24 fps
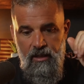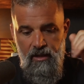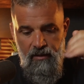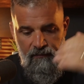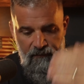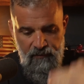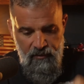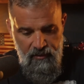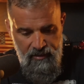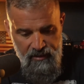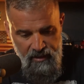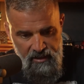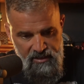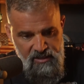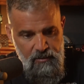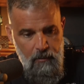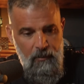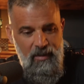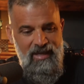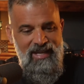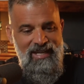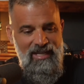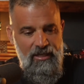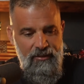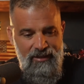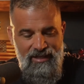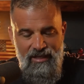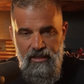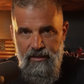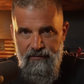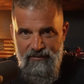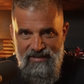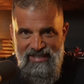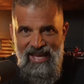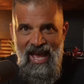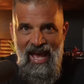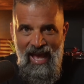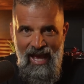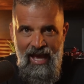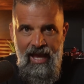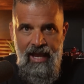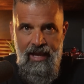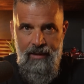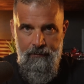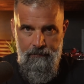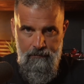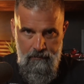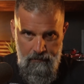for this period of
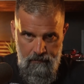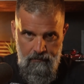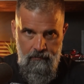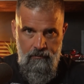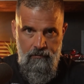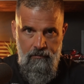time,